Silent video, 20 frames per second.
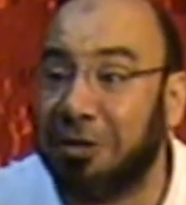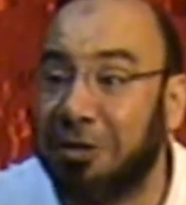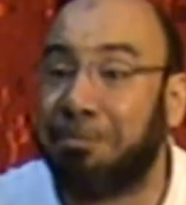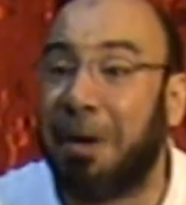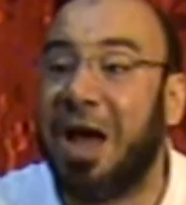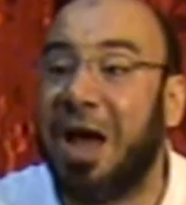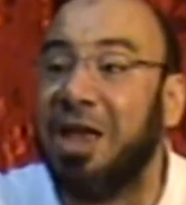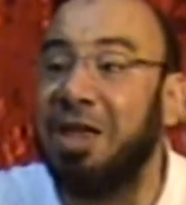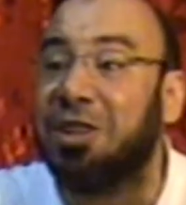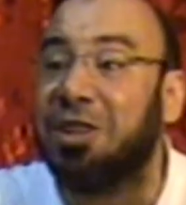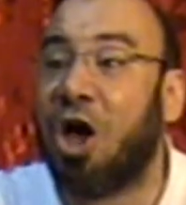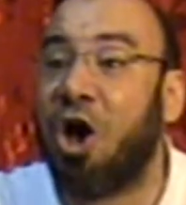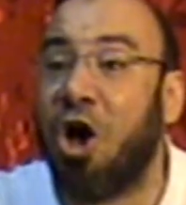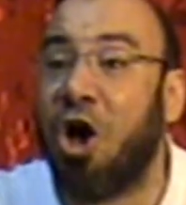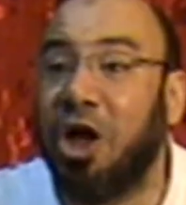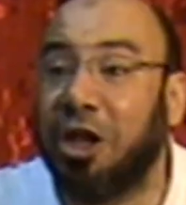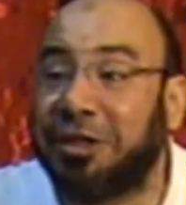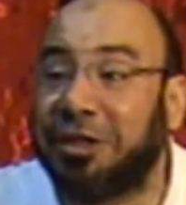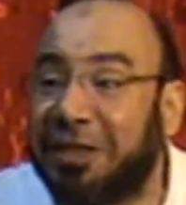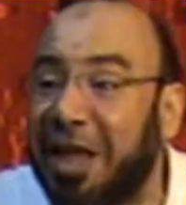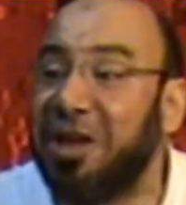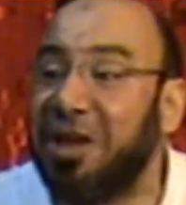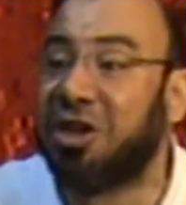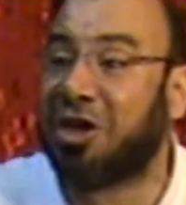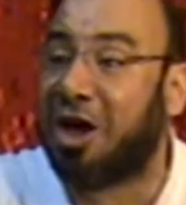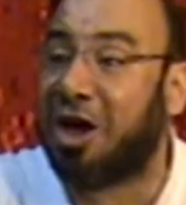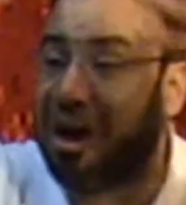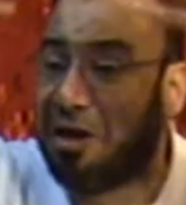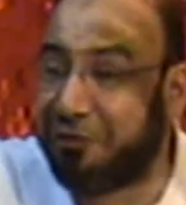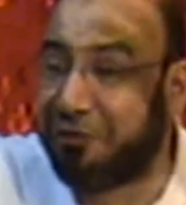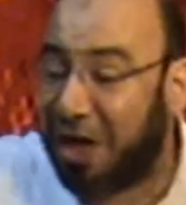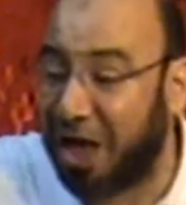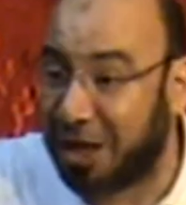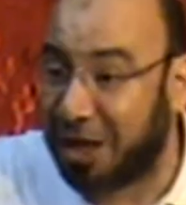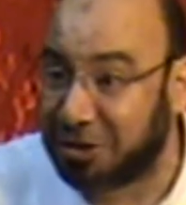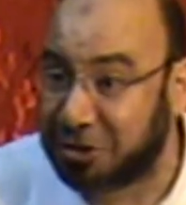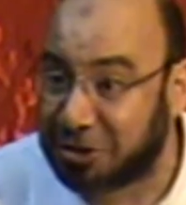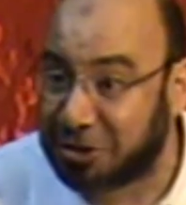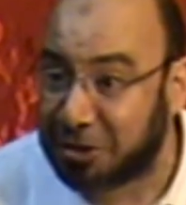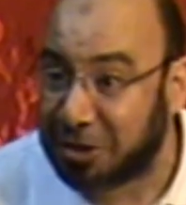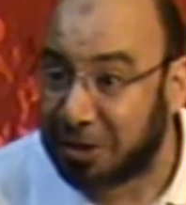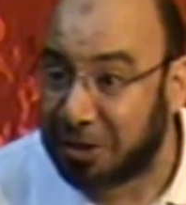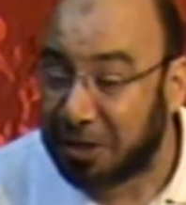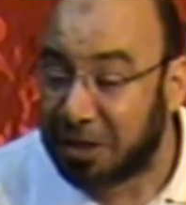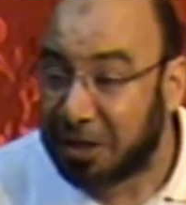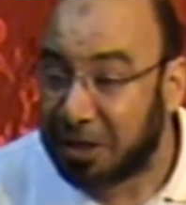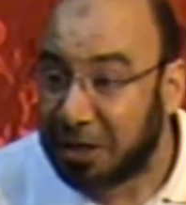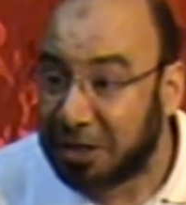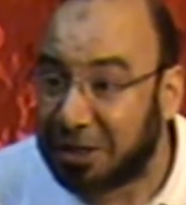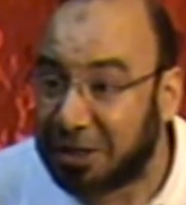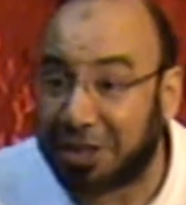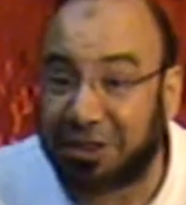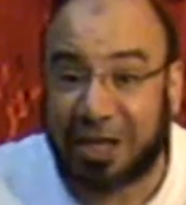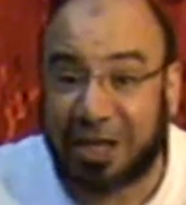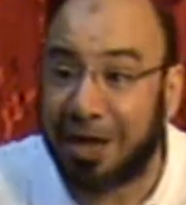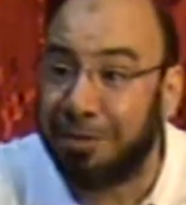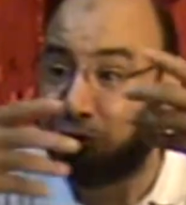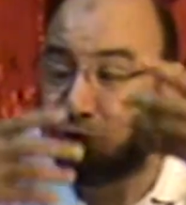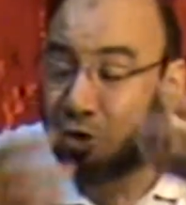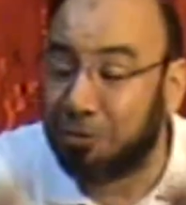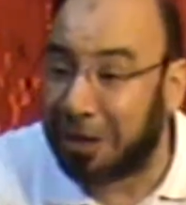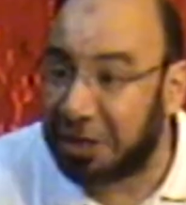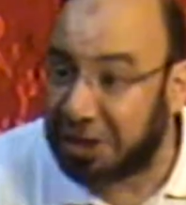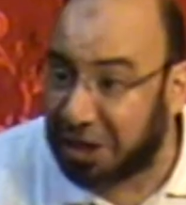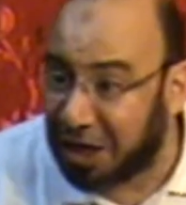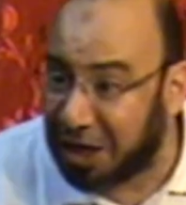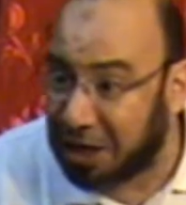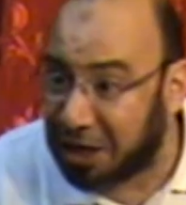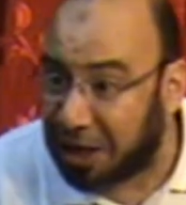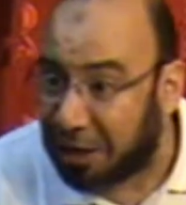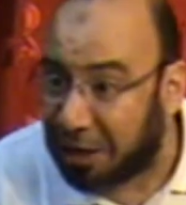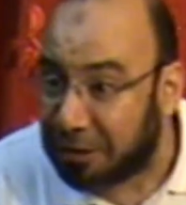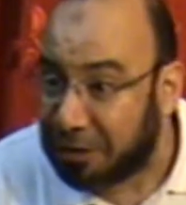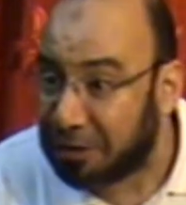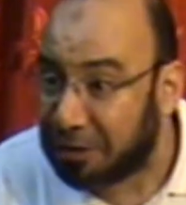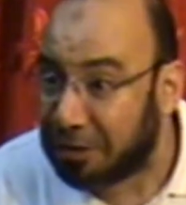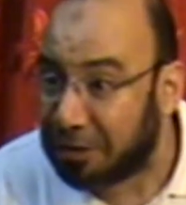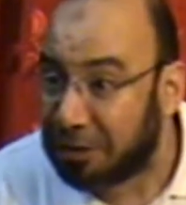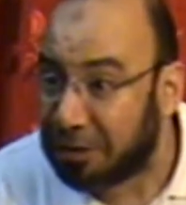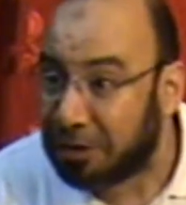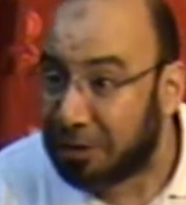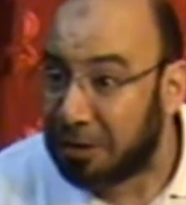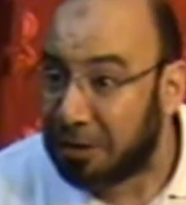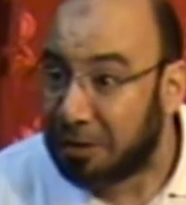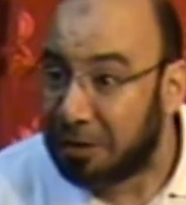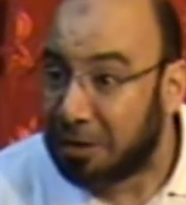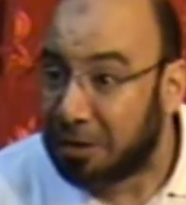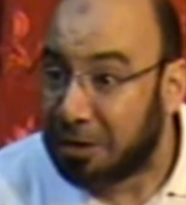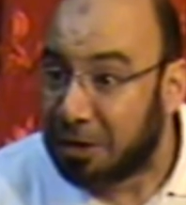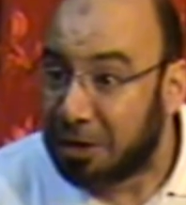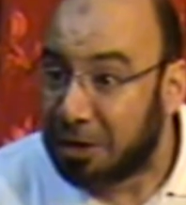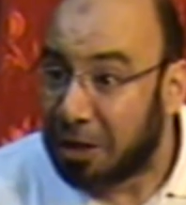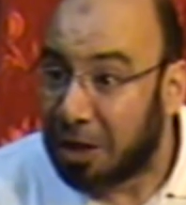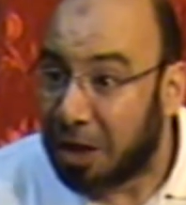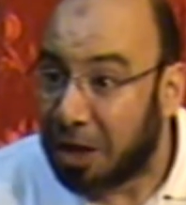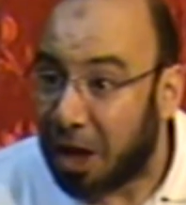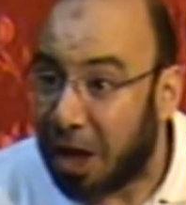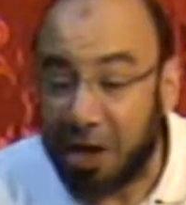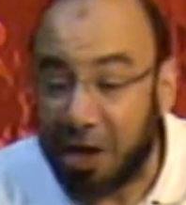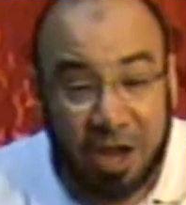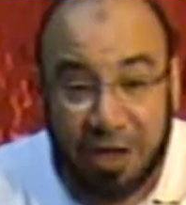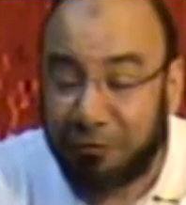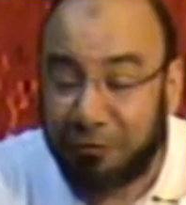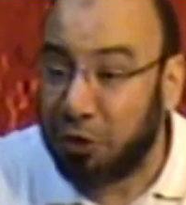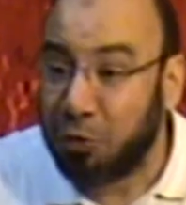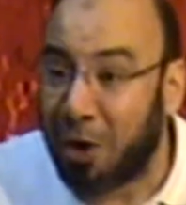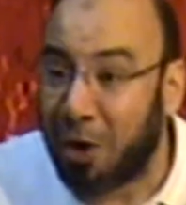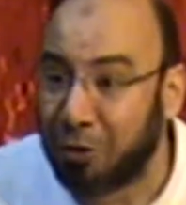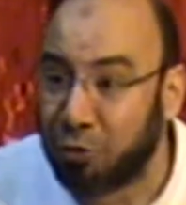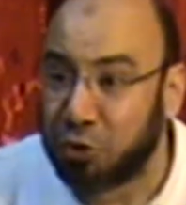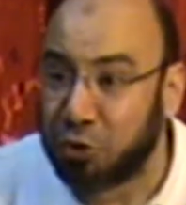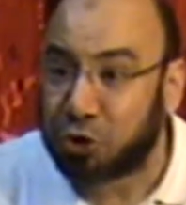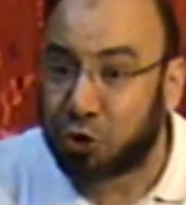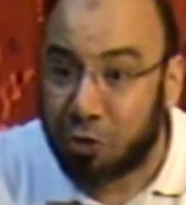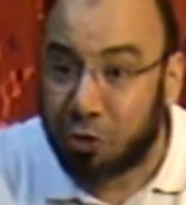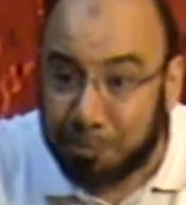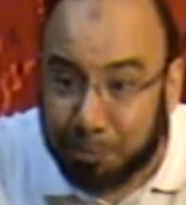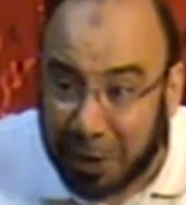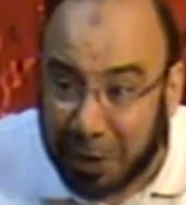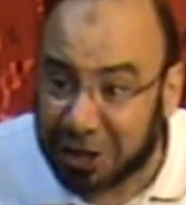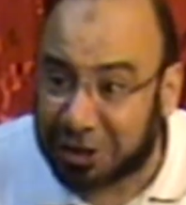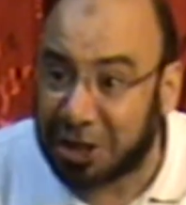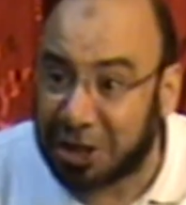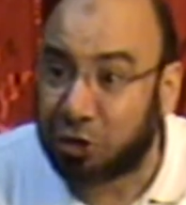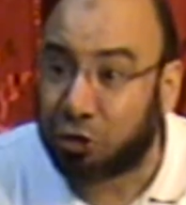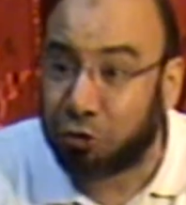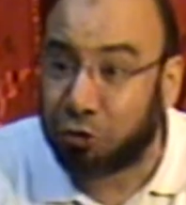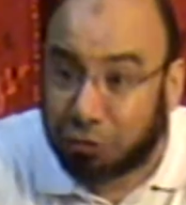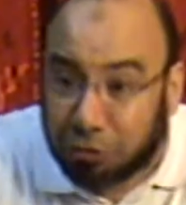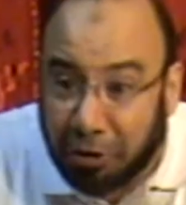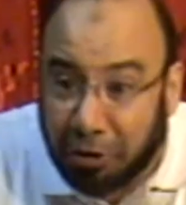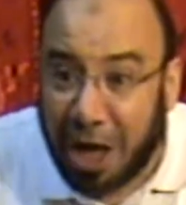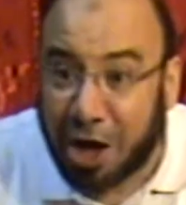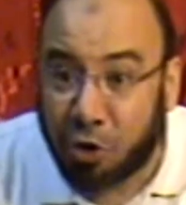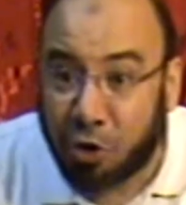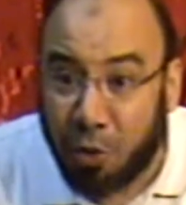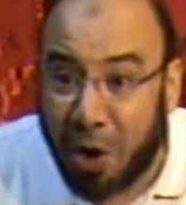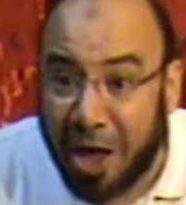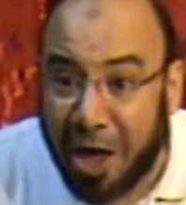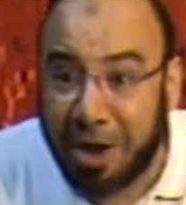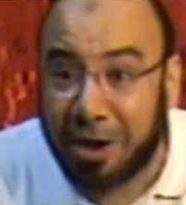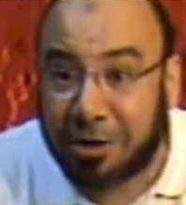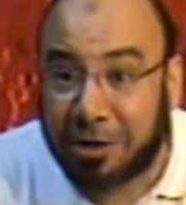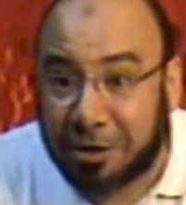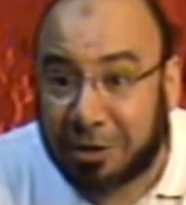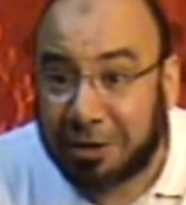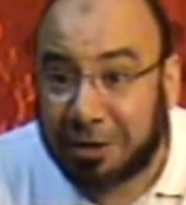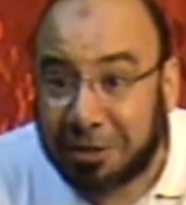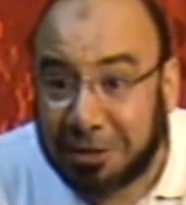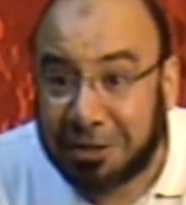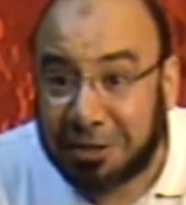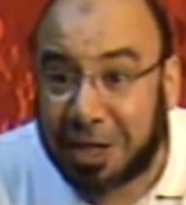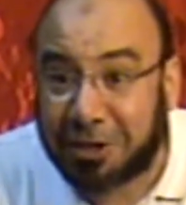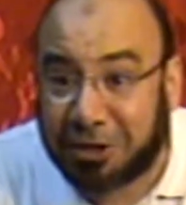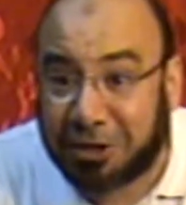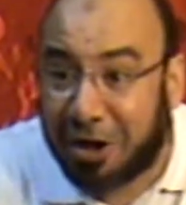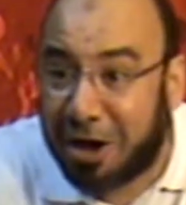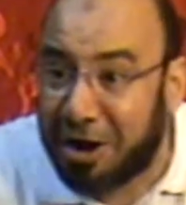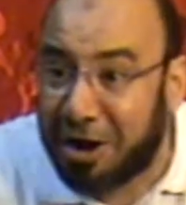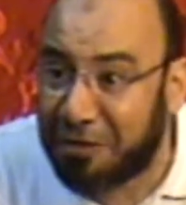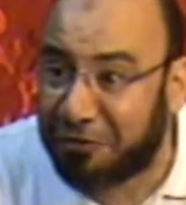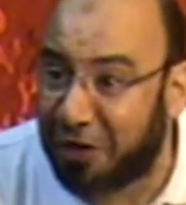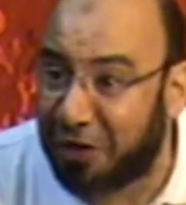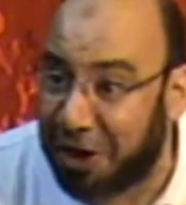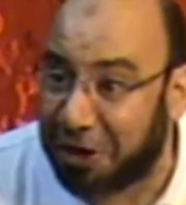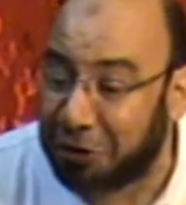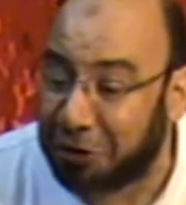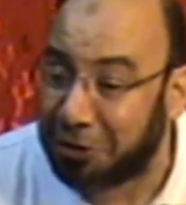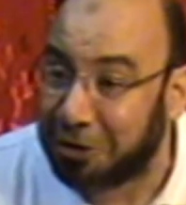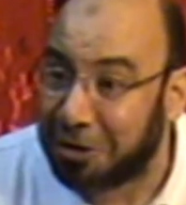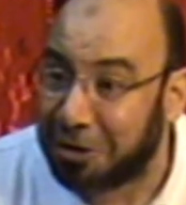buying the whole 10 caravans that came to Medina. And everyone was competing to acquire that caravan.